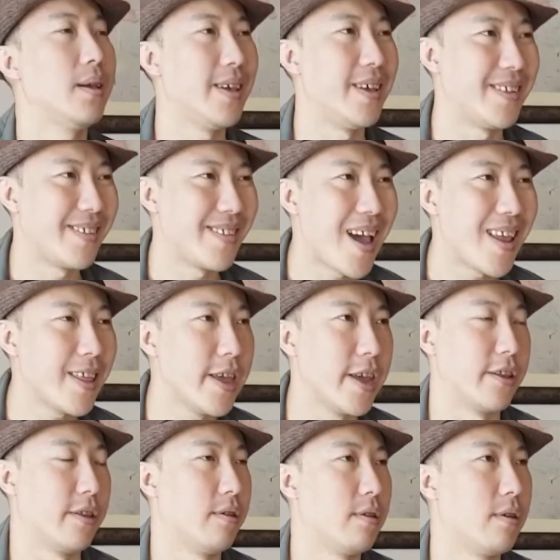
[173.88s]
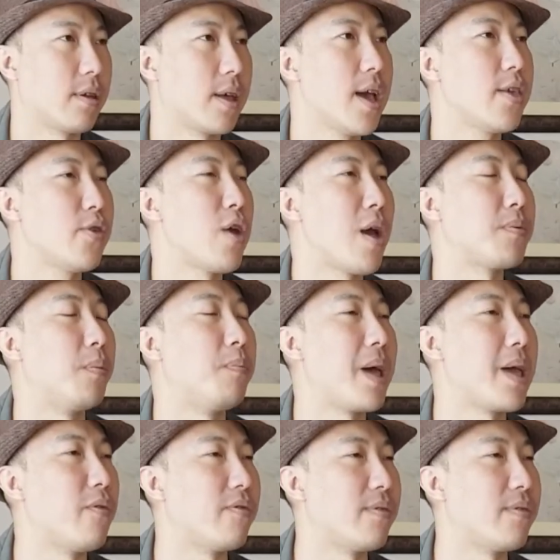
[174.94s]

is that it. Okay, you have to play with